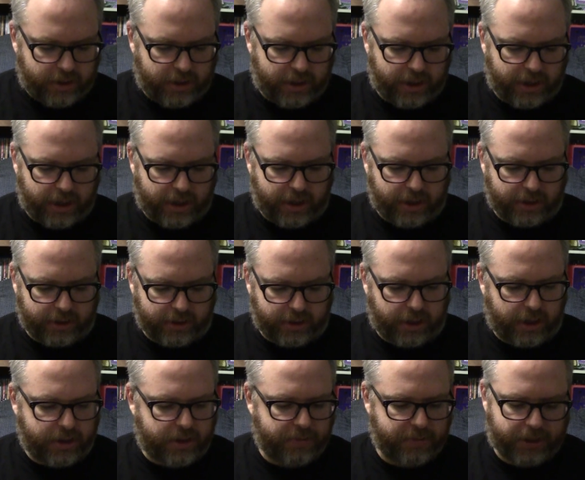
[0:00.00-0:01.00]
Yeah, there's a
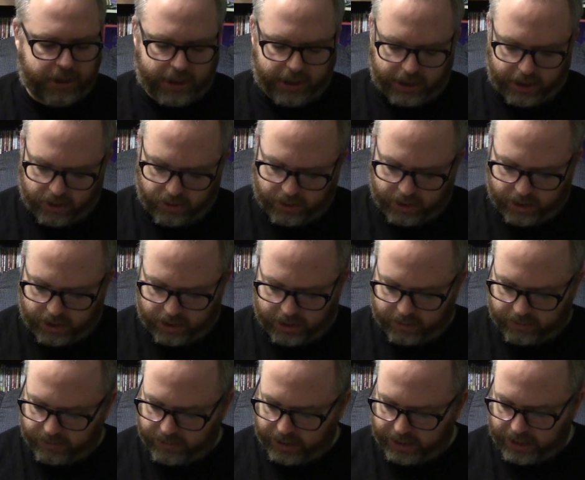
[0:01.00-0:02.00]
lot of some cheating going
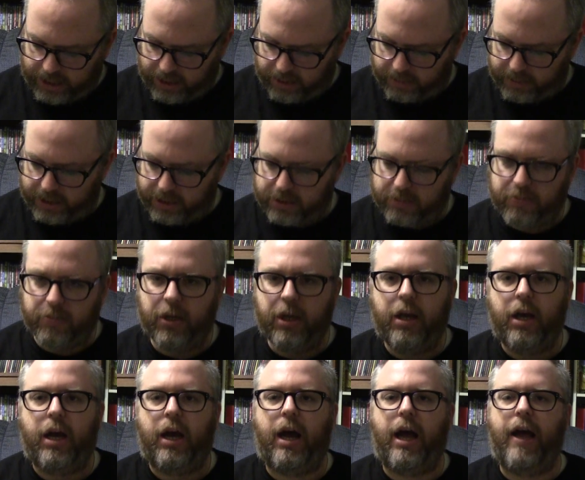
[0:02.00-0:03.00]
on right now because
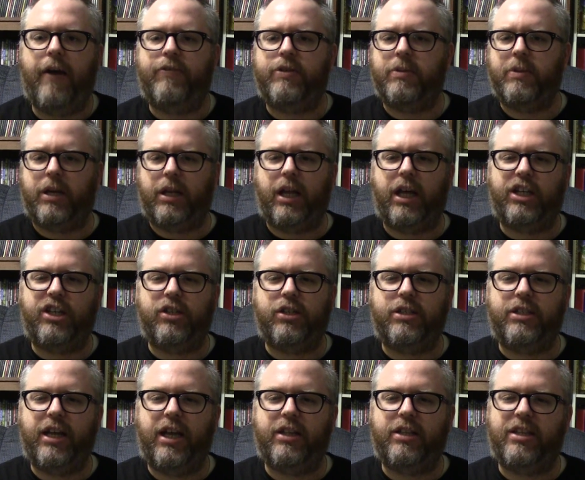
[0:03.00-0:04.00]
I have some collector
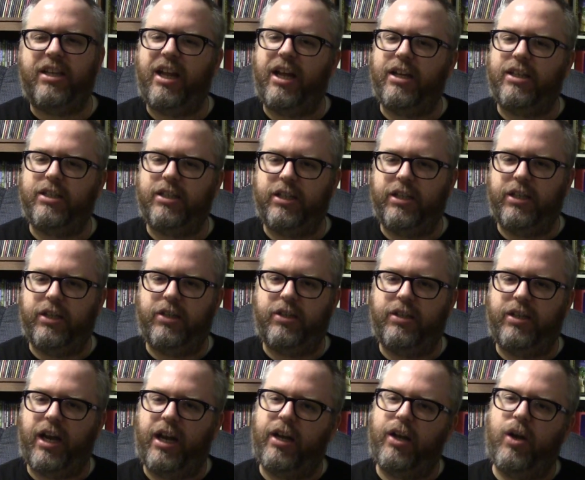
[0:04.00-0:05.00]
set that actually
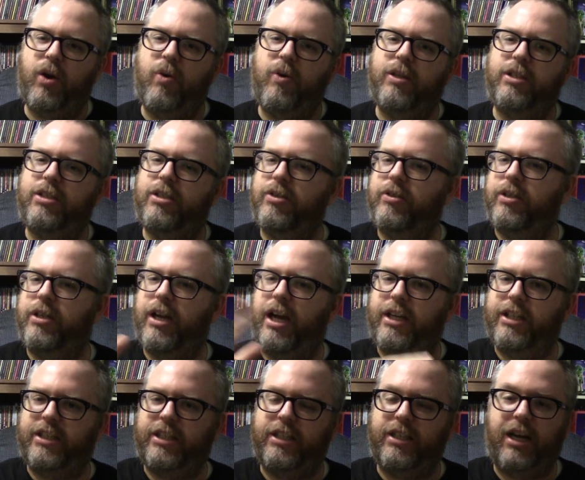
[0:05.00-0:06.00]
kind of go into the
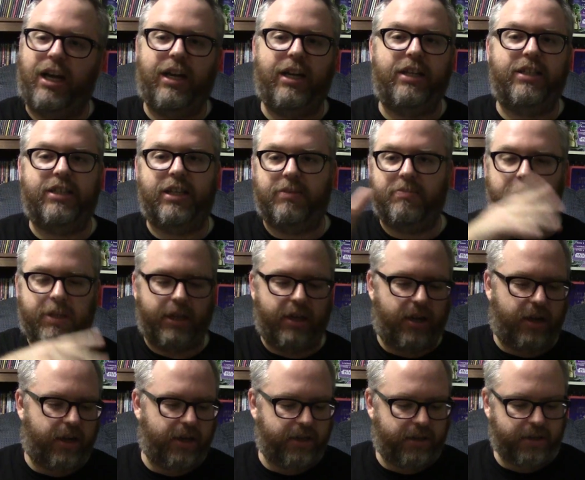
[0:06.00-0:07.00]
nineteen nineties and
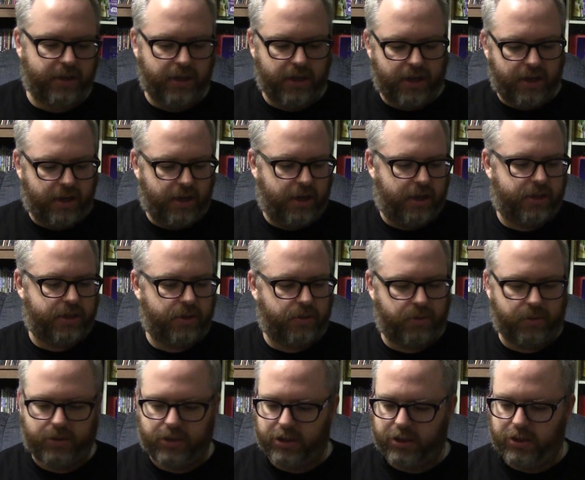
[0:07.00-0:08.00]
beyond.
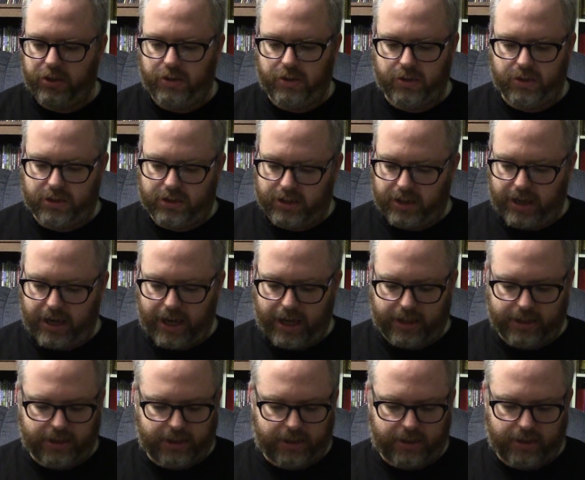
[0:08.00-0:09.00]
So we'll just do those
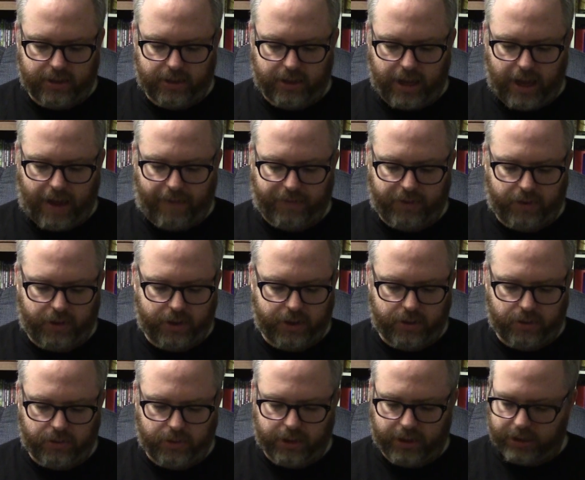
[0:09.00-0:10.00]
next after I
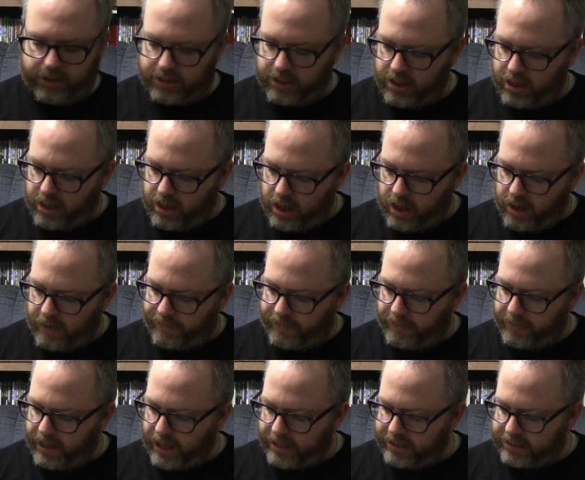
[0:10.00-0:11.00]
do these. Uh,
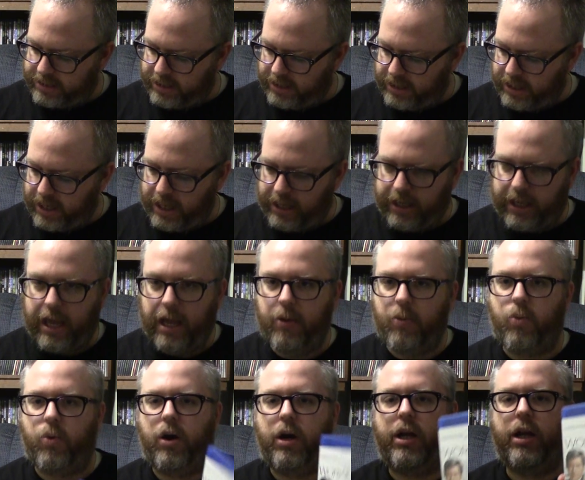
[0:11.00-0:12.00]
from nineteen
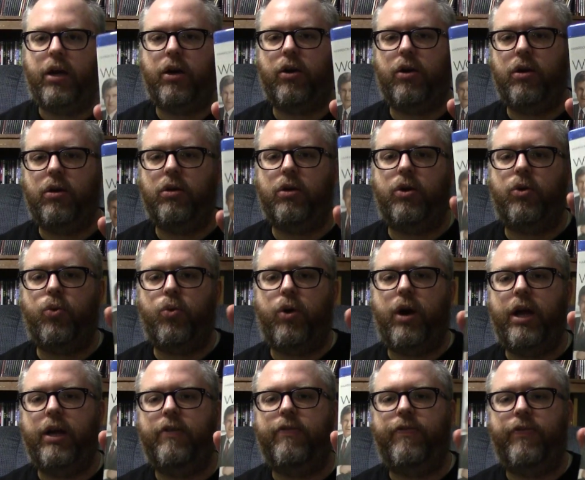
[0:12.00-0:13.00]
eighty-eight, Working Girl,
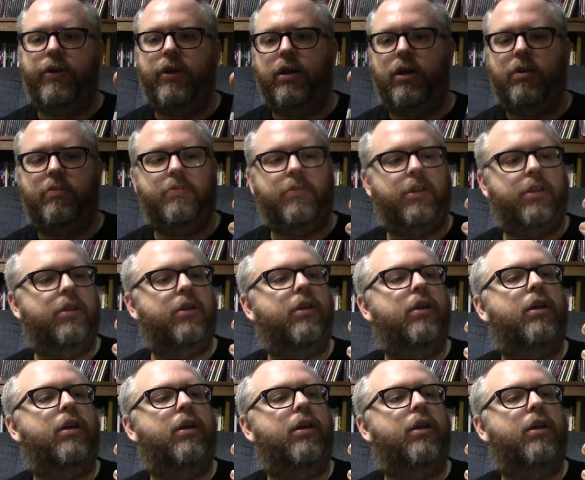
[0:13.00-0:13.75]
great film.